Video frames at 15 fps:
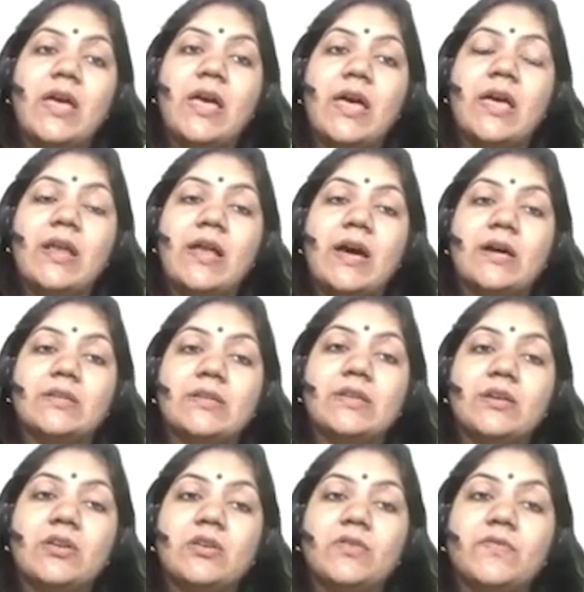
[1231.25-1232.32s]
and
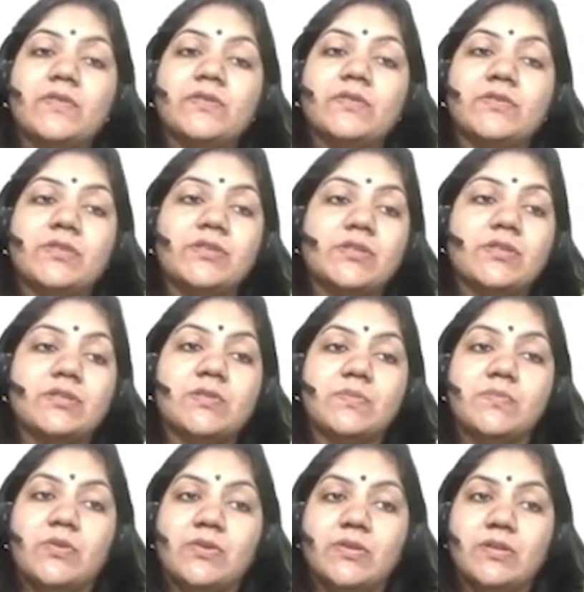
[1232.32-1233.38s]
article of association is
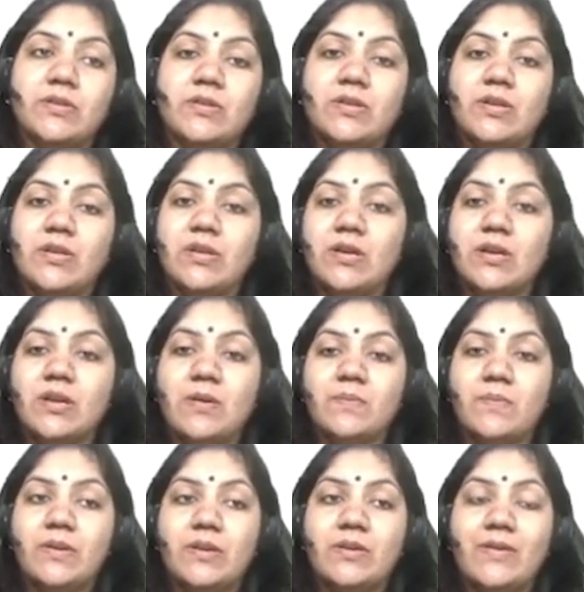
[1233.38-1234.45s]
important in a
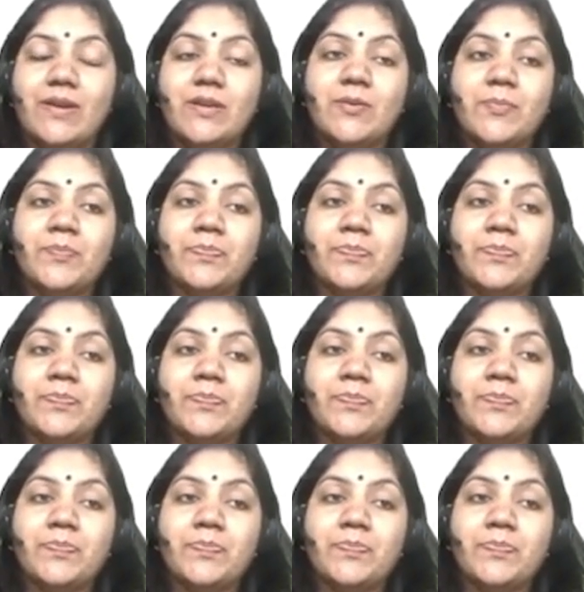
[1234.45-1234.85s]
company, right?